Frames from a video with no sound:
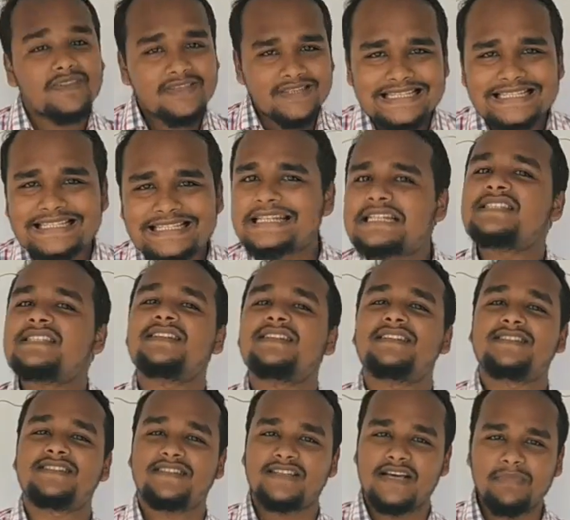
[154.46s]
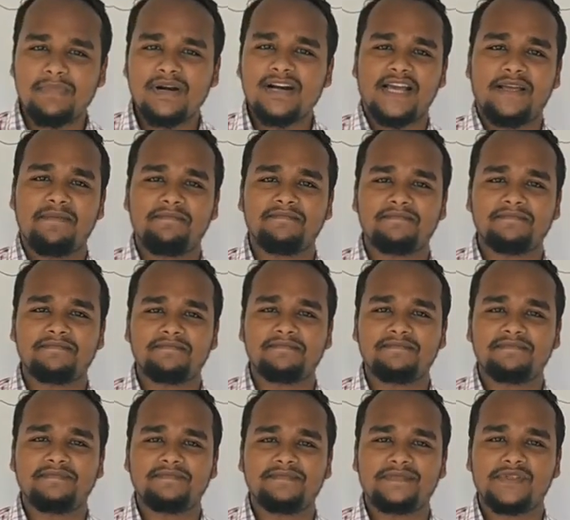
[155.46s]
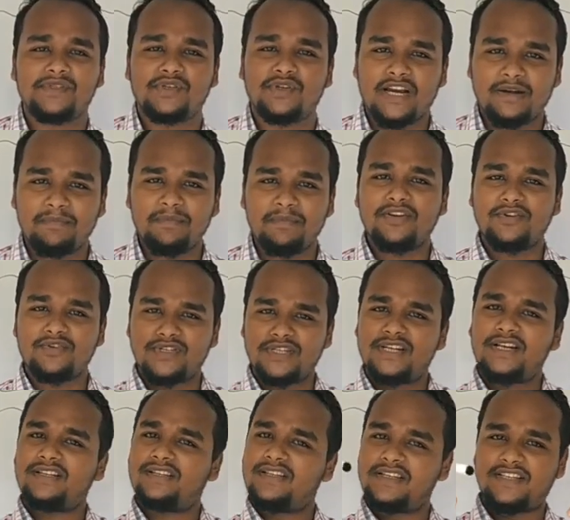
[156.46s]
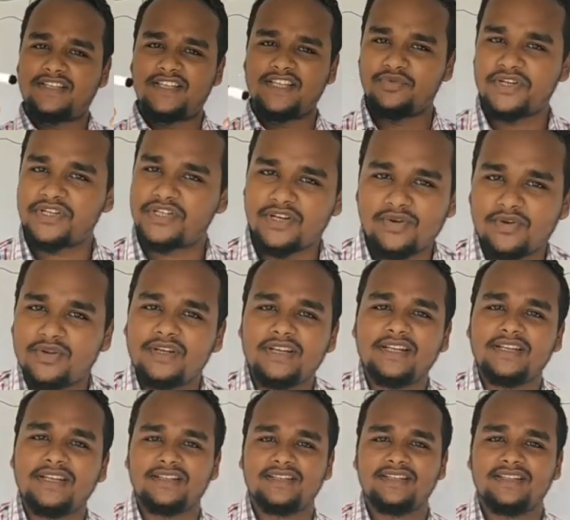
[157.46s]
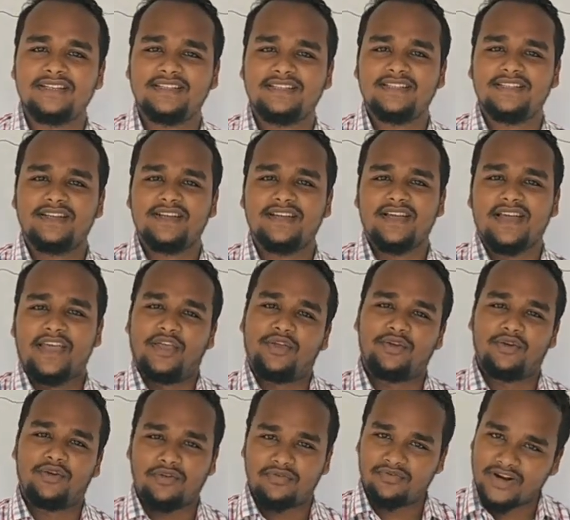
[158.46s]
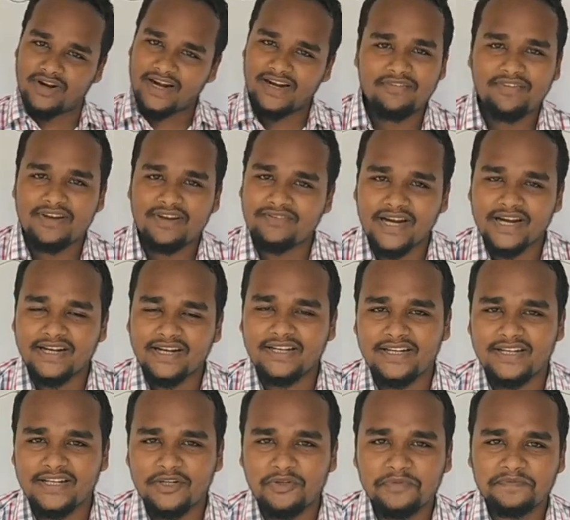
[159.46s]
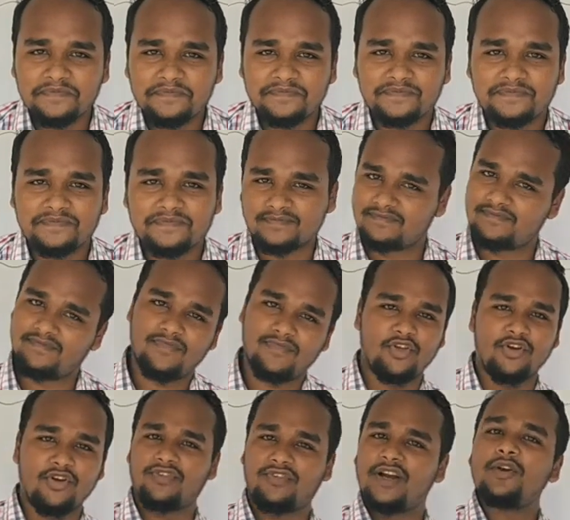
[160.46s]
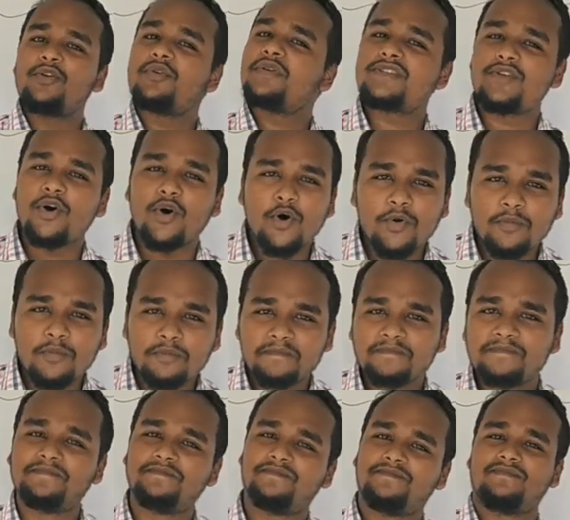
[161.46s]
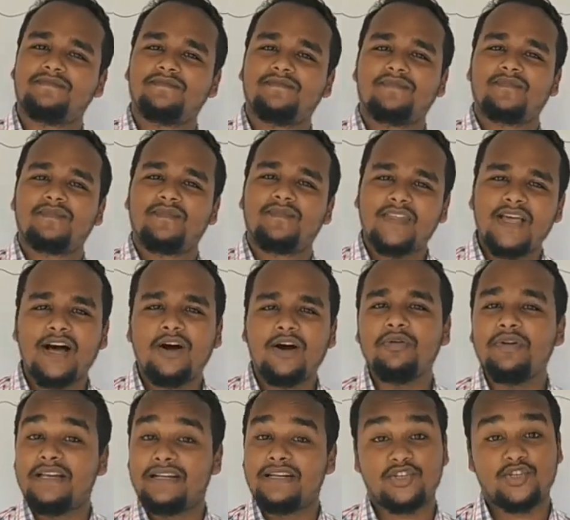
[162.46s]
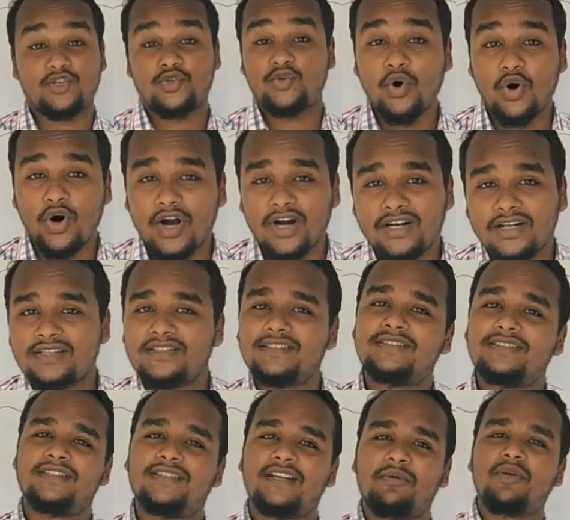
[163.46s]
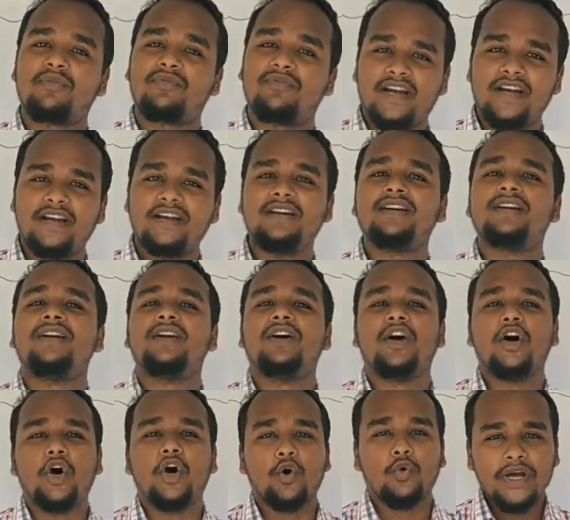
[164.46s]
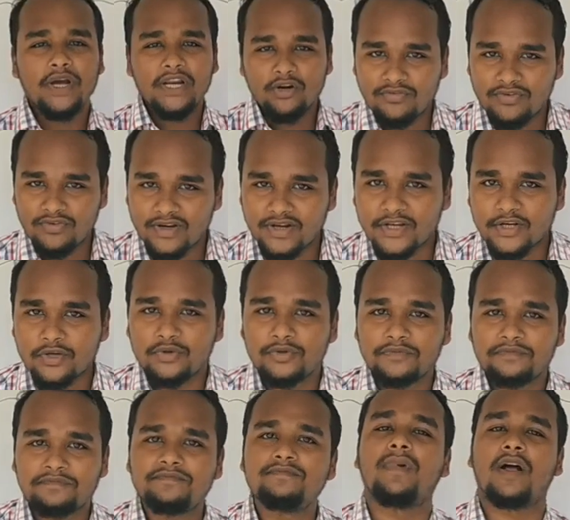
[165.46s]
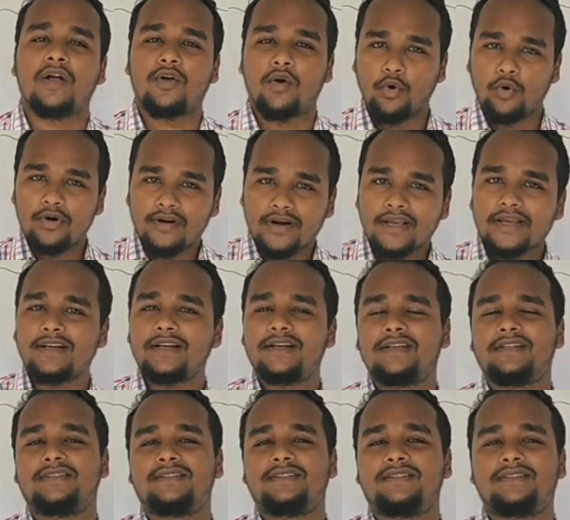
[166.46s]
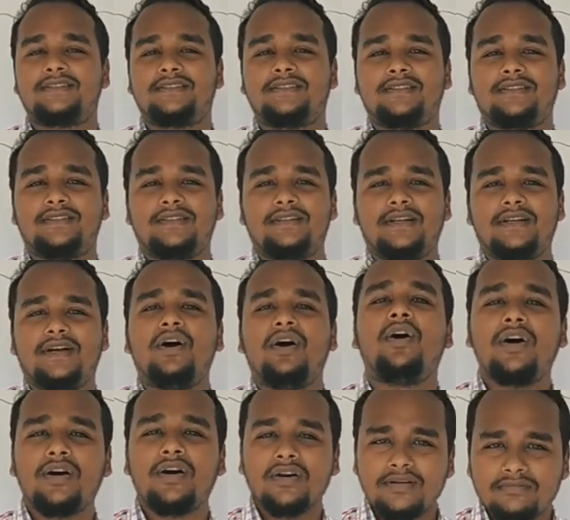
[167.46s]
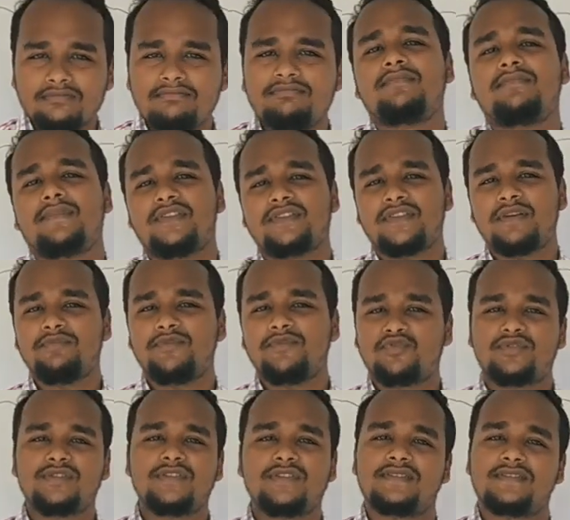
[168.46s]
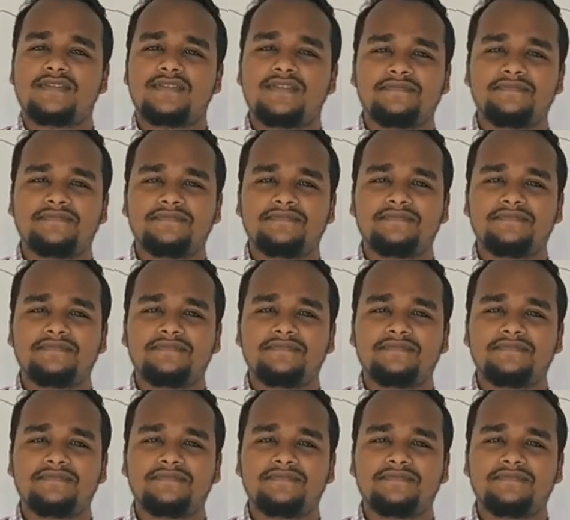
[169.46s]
since it's a summer time, so let me consider this situation only. Your friend have invited you, you have gone to his home. Now it's too hot. Now your friend will offer you a cold drink or some juices.